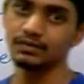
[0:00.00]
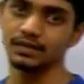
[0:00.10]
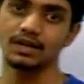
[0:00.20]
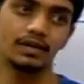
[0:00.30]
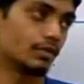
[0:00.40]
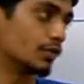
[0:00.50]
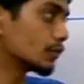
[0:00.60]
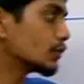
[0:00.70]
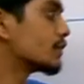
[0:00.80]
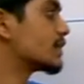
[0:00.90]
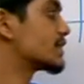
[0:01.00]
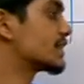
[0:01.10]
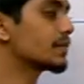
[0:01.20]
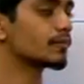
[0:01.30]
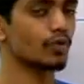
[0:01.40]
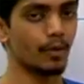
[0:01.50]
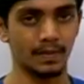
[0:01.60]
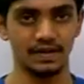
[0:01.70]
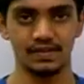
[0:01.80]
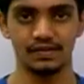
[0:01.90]
the nucleophilicity
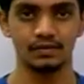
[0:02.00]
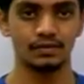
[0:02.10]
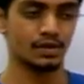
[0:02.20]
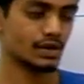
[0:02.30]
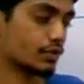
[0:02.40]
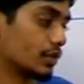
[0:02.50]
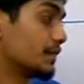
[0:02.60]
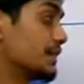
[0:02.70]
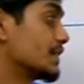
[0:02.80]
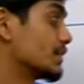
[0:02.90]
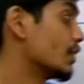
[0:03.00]
properties. So if it is